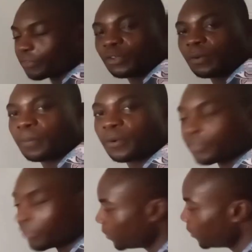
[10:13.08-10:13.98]
is not
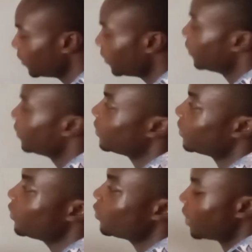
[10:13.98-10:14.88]
possible.
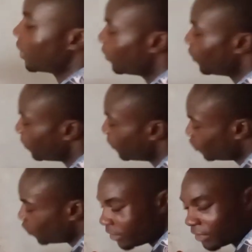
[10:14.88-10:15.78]
Since we cannot remove
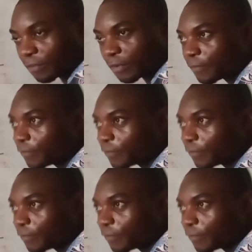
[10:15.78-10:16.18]
20 from